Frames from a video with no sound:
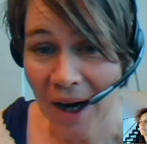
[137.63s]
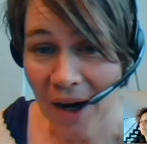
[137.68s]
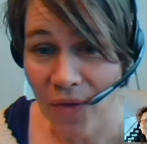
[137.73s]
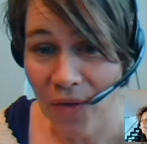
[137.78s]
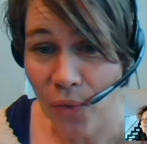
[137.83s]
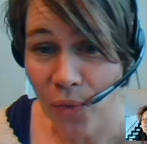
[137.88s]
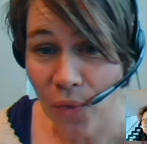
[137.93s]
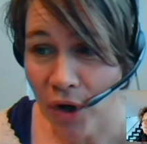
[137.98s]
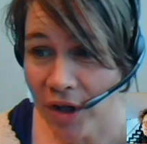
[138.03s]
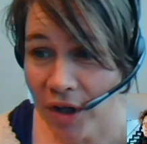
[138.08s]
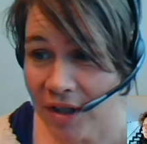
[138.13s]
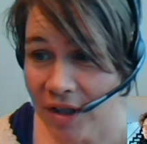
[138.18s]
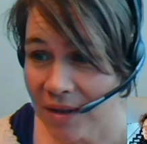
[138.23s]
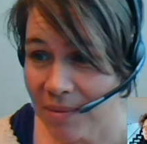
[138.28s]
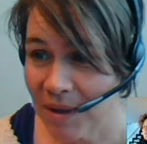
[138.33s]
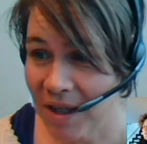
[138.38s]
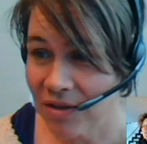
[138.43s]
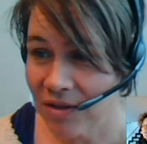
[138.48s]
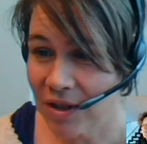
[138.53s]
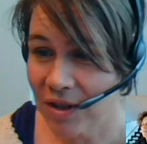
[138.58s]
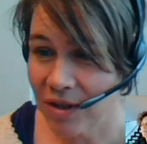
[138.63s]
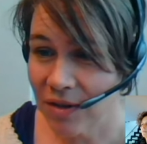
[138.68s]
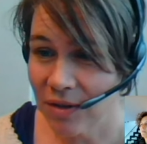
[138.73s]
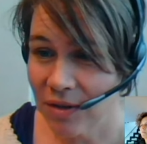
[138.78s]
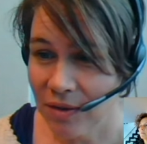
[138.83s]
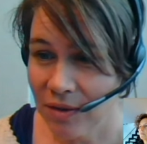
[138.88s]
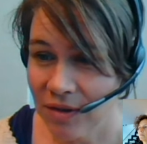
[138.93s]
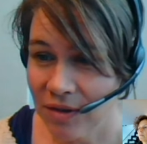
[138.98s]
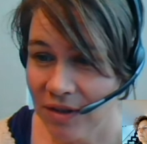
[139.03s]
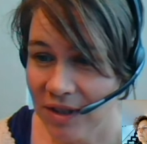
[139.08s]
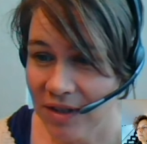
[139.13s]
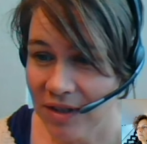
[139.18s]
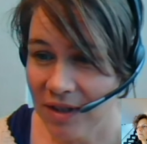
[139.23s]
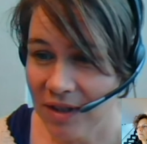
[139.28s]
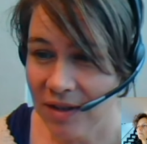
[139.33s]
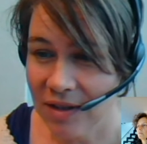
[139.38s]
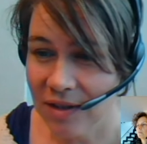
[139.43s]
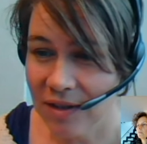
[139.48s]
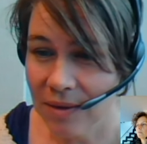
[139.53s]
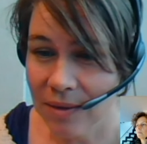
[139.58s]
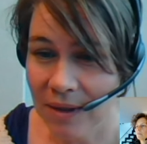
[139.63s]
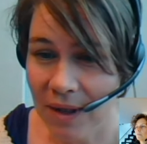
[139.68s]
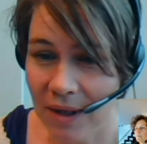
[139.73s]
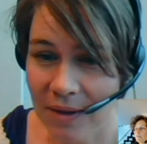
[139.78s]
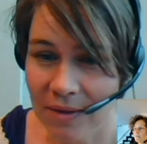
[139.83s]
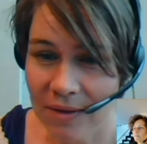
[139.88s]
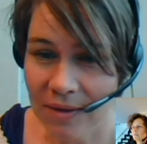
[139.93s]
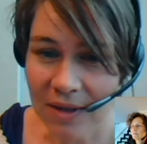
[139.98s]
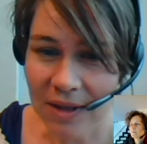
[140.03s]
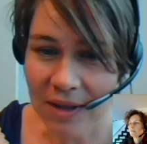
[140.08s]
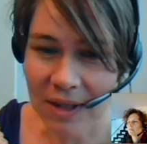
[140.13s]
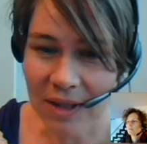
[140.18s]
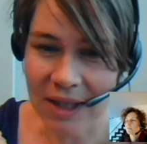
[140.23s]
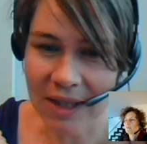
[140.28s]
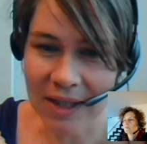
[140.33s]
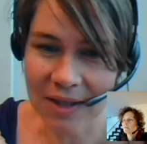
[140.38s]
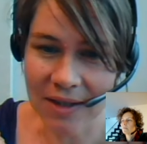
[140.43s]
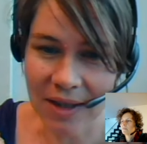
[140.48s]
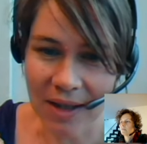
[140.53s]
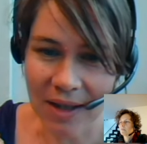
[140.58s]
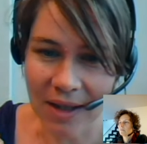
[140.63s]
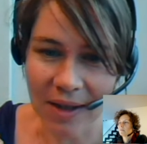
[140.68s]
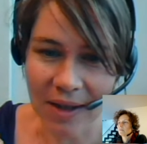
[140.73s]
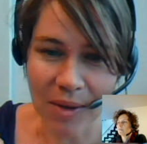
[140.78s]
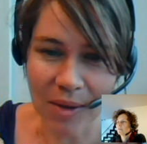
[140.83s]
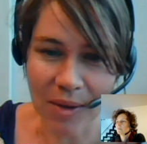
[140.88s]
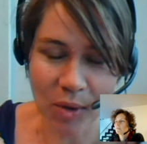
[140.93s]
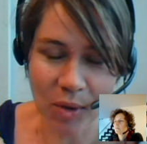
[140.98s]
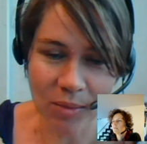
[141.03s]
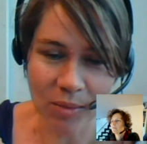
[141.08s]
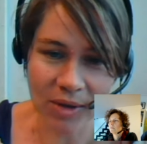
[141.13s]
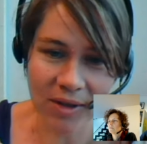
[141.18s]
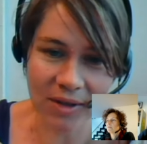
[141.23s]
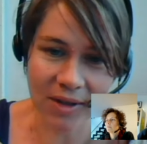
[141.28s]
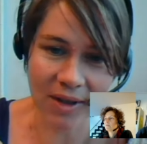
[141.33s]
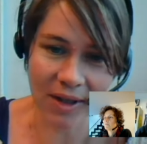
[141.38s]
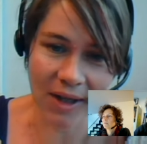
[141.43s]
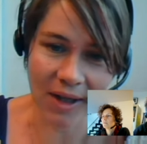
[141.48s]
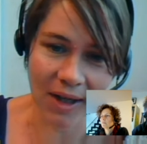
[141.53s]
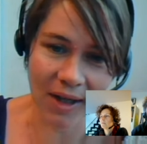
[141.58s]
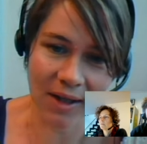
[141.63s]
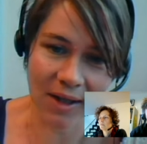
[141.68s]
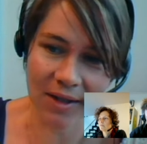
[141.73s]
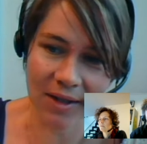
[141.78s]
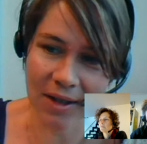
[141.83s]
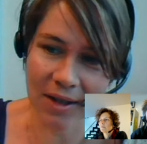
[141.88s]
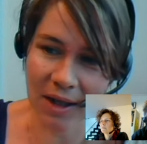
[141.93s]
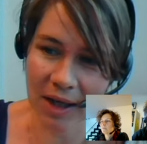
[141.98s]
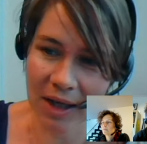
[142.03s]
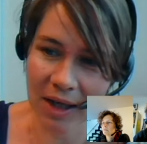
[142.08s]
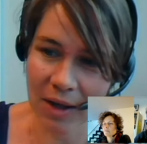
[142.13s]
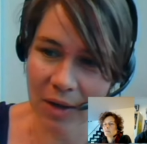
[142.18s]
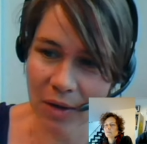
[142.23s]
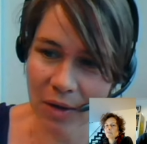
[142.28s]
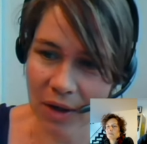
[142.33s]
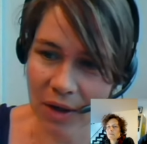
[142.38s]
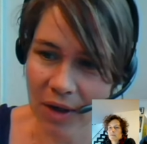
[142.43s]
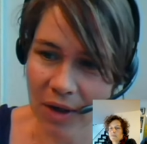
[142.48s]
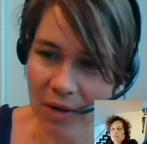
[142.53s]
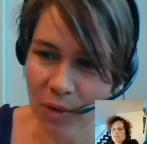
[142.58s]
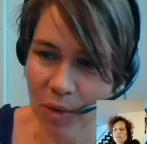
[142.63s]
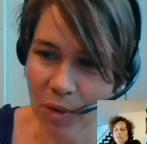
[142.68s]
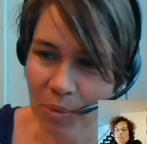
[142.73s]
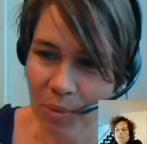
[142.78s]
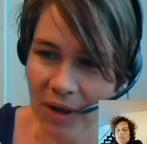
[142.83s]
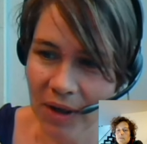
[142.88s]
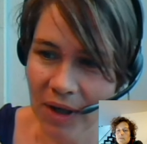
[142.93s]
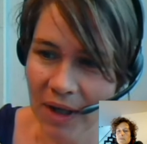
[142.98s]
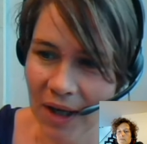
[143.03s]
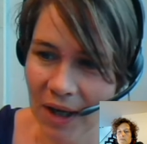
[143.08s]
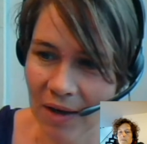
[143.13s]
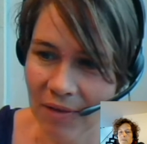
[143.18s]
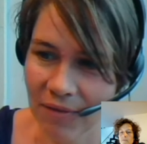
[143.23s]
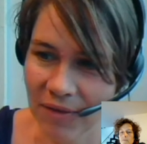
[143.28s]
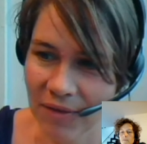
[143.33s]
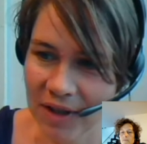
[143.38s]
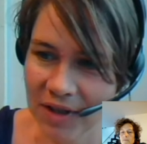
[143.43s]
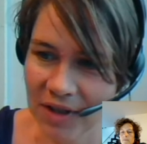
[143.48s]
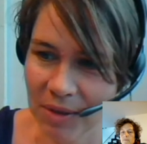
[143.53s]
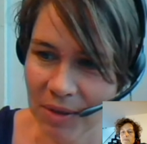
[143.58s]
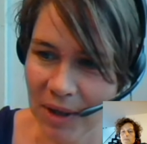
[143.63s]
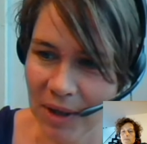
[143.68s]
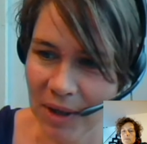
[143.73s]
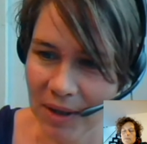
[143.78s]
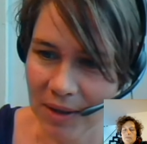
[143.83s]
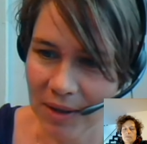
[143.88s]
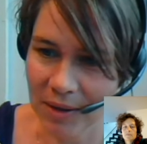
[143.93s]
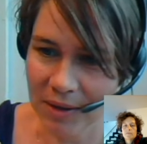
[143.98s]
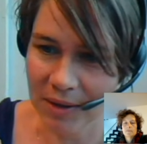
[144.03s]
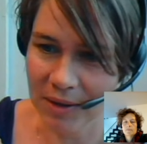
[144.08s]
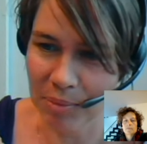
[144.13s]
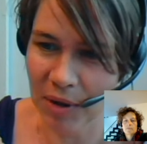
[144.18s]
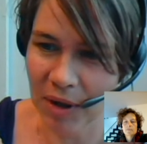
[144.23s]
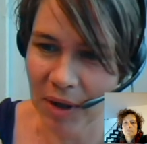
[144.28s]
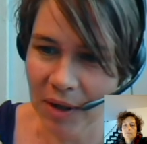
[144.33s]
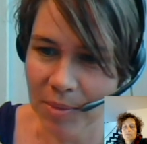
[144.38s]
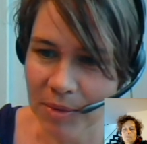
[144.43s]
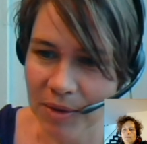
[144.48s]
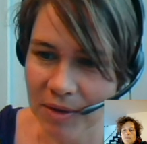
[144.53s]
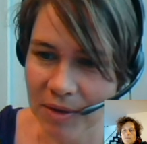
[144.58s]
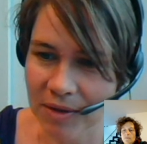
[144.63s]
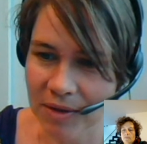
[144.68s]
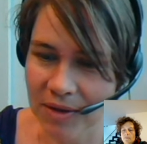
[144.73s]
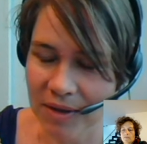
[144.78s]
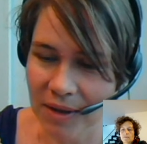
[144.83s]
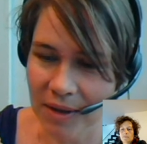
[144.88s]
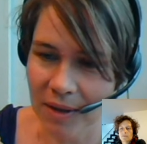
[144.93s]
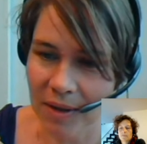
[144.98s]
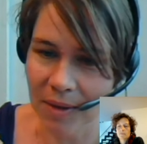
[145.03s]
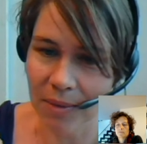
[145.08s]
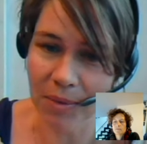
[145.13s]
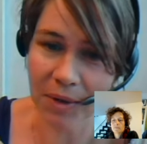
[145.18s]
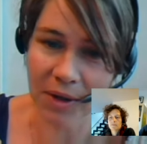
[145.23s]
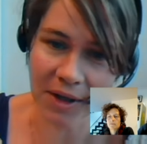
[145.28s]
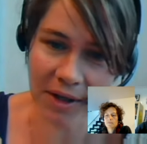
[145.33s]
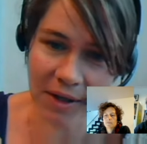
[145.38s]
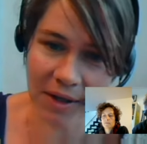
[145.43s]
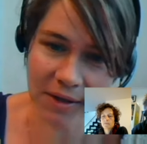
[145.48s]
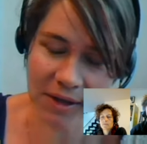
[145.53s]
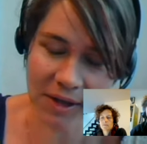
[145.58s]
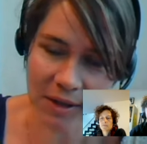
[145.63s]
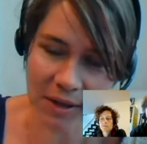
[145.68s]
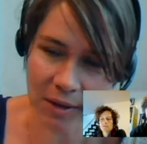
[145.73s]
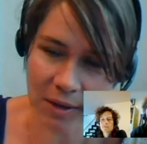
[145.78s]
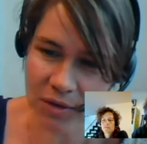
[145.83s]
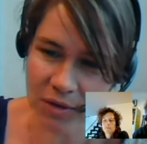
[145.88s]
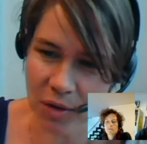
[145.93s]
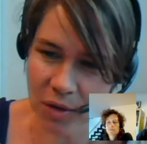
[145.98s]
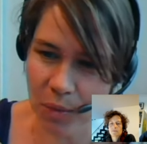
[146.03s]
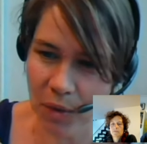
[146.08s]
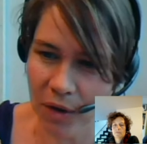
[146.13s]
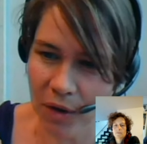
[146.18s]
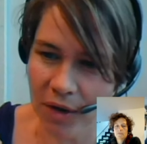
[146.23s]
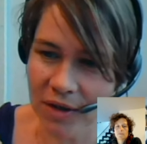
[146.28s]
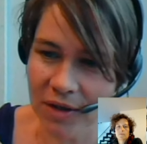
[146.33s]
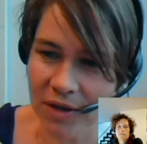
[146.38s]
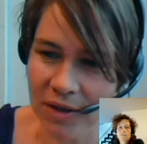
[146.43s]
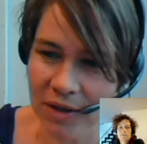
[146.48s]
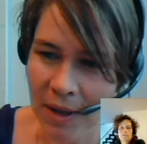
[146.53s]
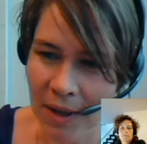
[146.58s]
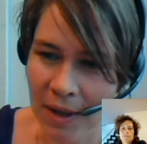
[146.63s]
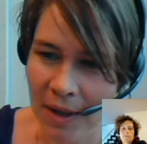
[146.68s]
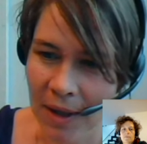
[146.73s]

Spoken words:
I've worked at Maastricht University since 2008, and at the moment I lead an e-learning group in the FHML department, where Geraldine also works.